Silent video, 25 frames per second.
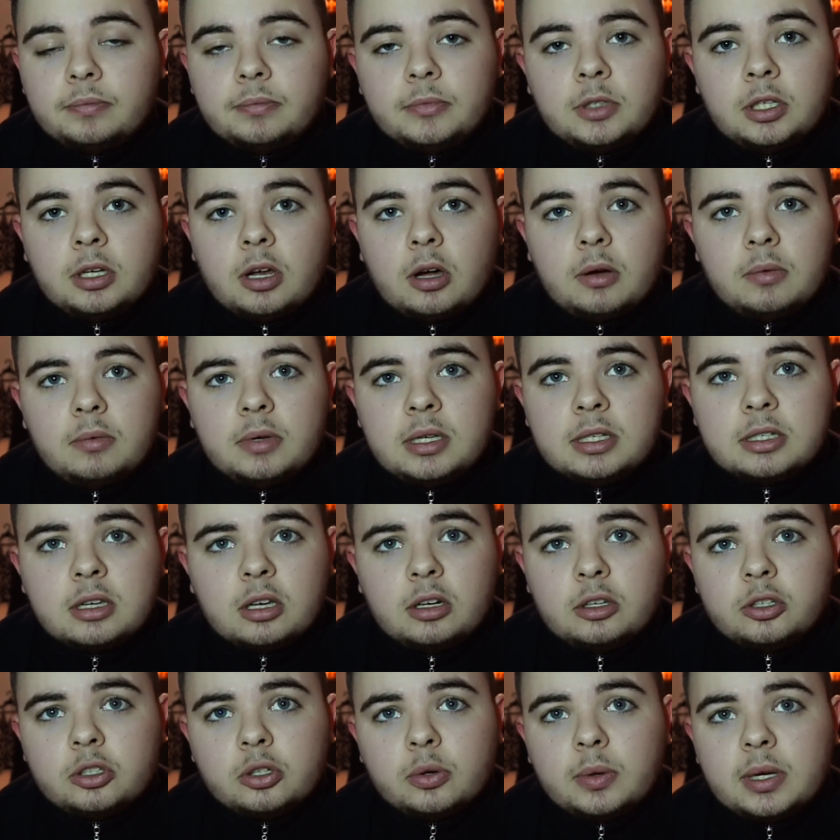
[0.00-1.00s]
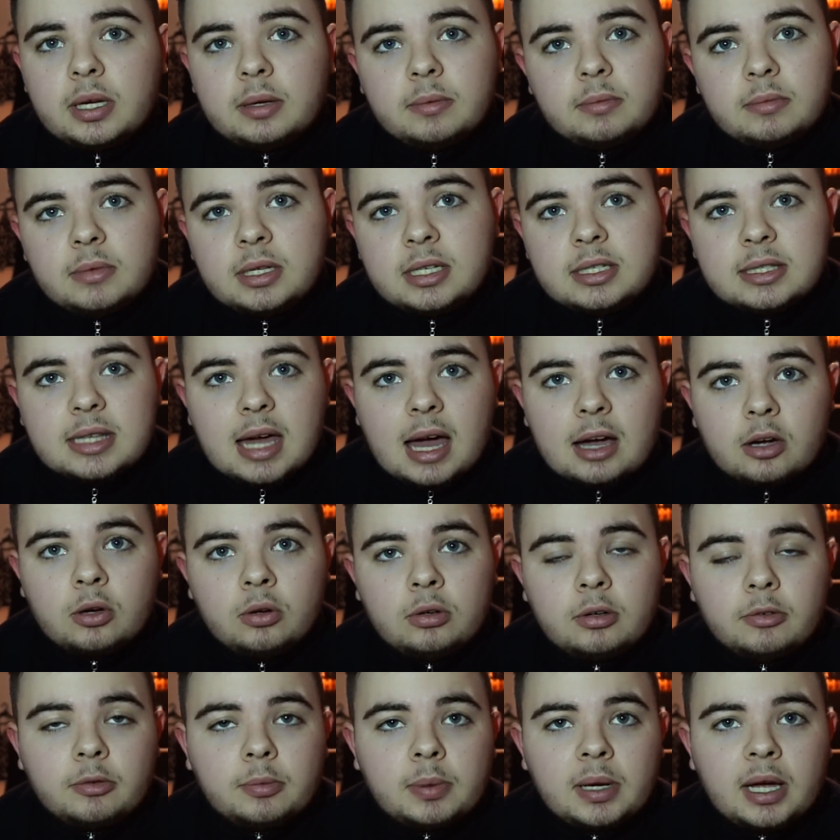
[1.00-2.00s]
you know, he's going to do it. He's that
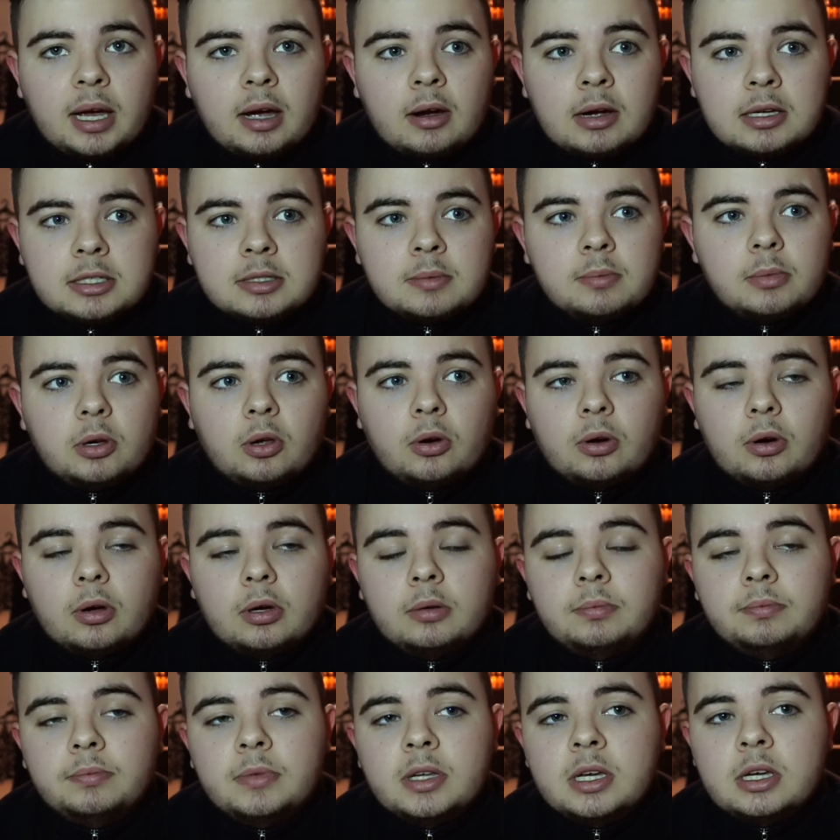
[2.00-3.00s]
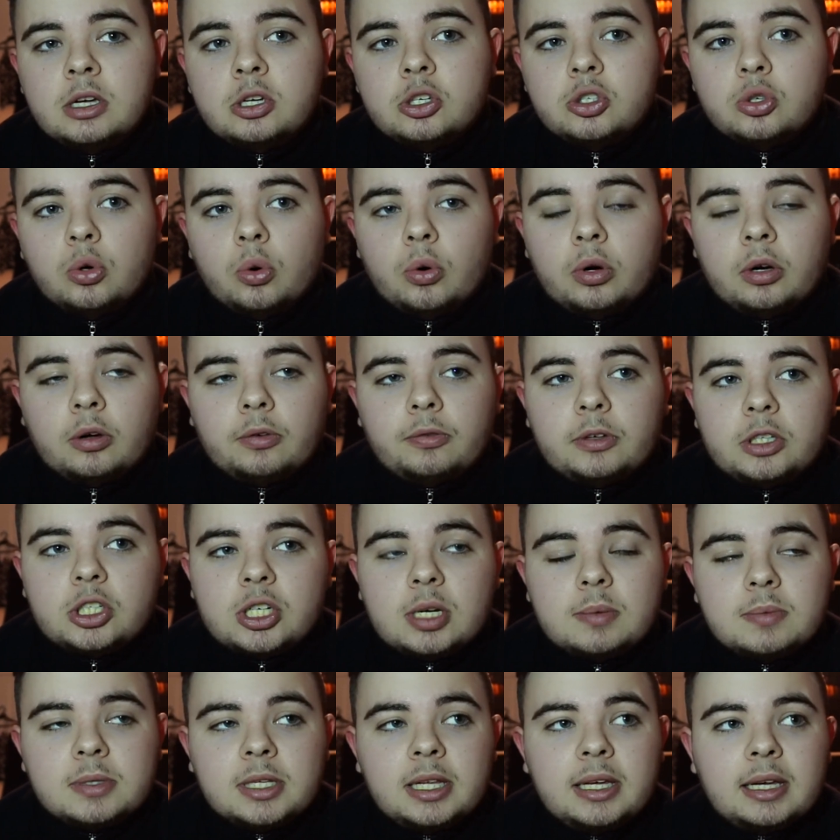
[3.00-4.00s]
good of a player, Arsene Bologna. And sure enough, he
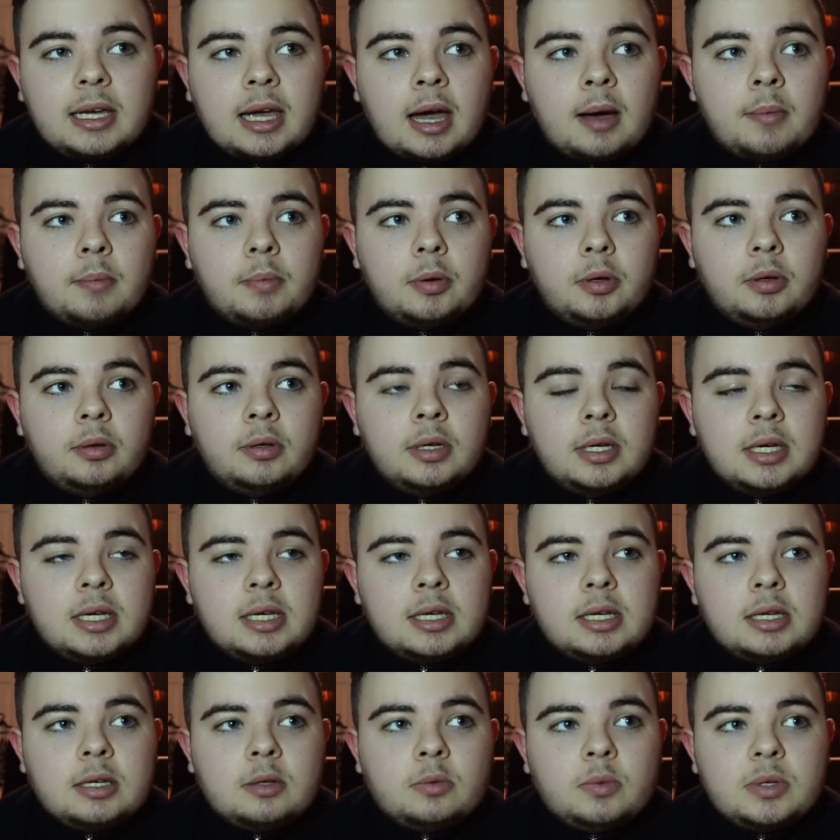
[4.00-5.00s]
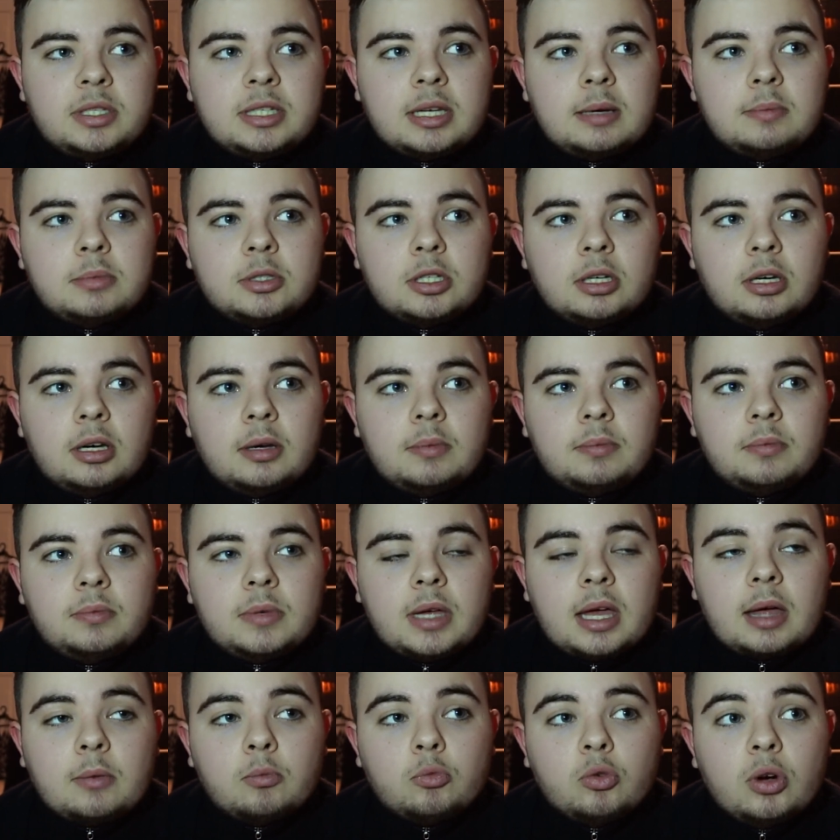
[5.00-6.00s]
chips Lee Camp, and we
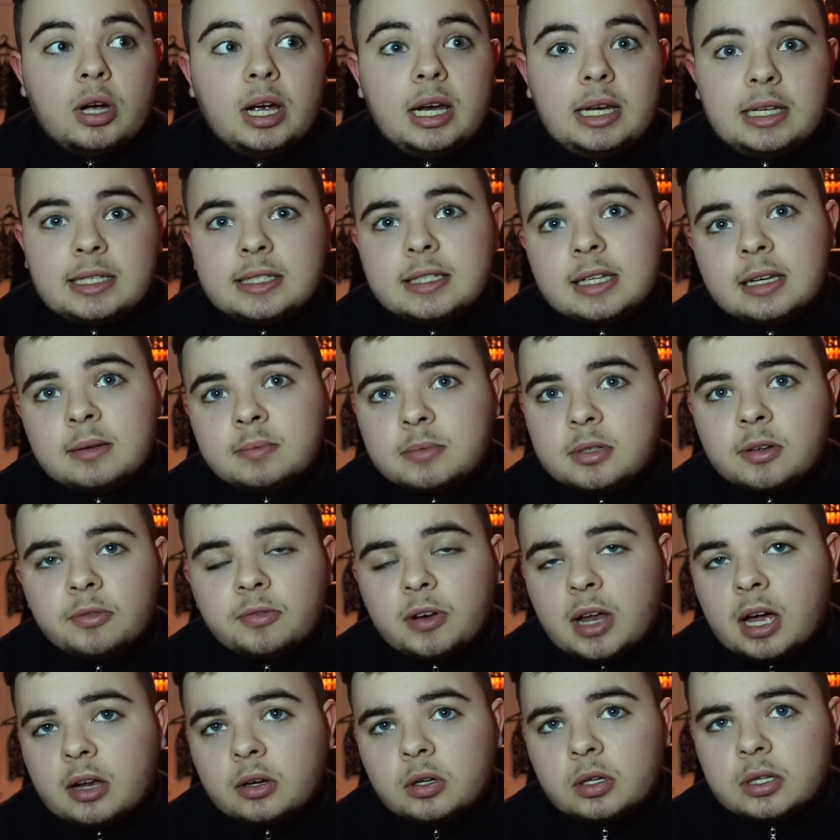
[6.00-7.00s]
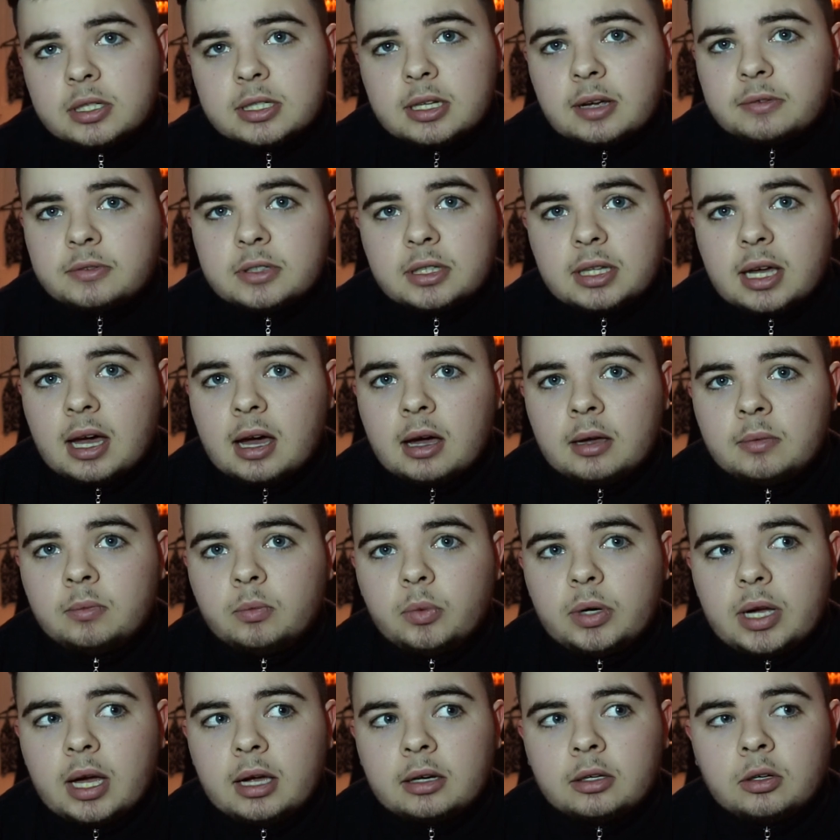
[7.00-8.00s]
really seemed to flatten us after that, and
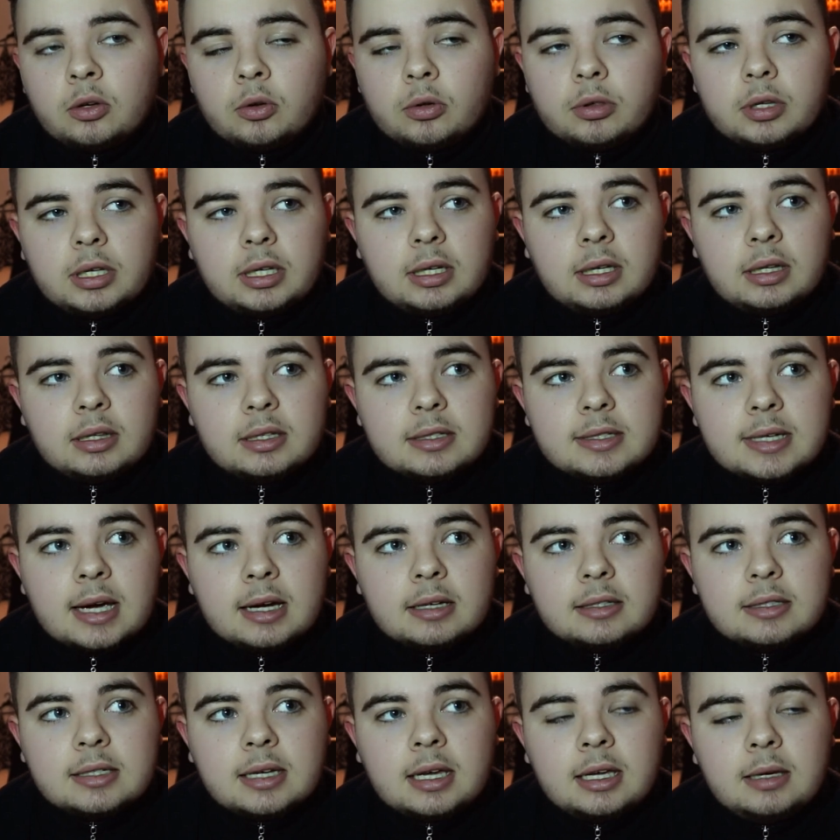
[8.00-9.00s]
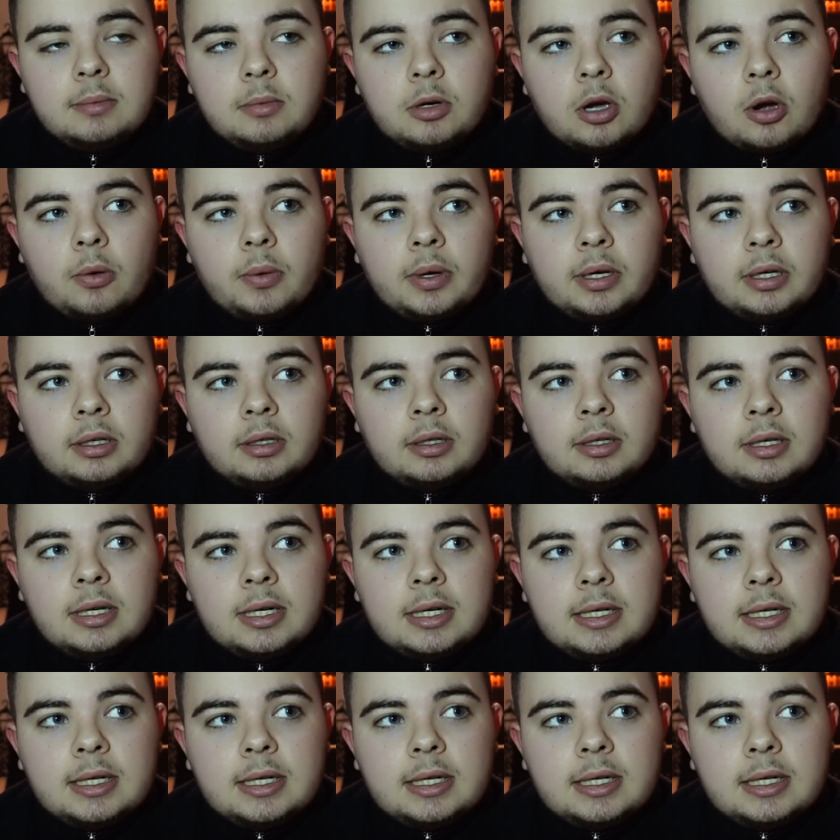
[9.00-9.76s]
we had nothing in the tank to keep going. And